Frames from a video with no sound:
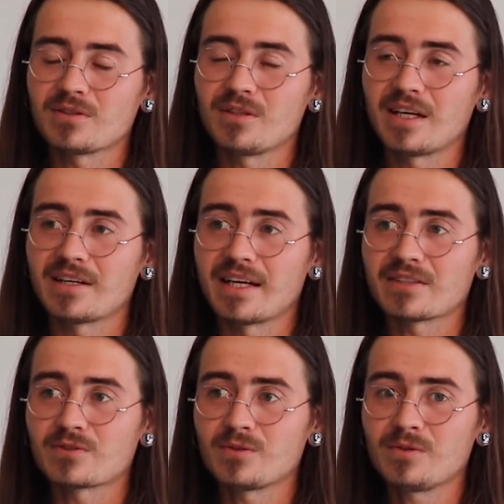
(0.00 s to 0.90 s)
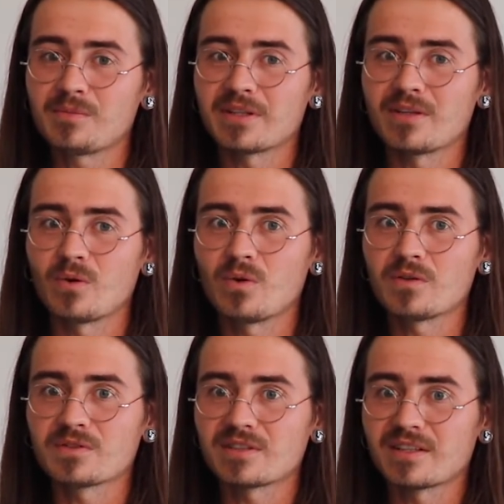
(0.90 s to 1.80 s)
a little unnatural, but then all
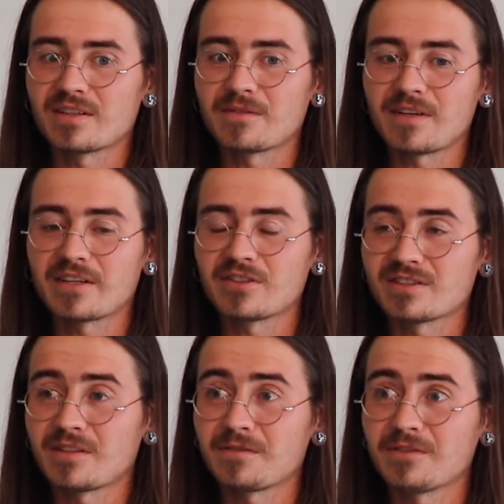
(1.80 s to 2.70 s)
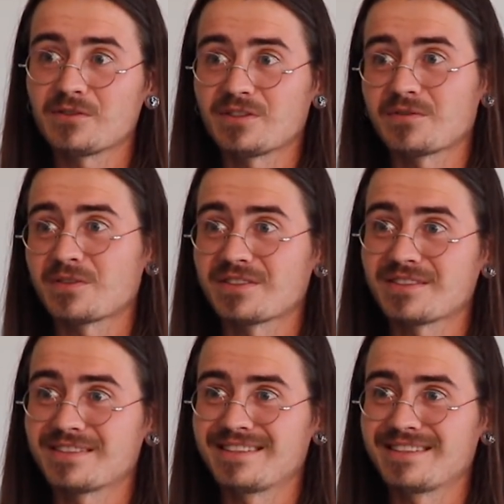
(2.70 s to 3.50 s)
of a sudden the fire itself feels different.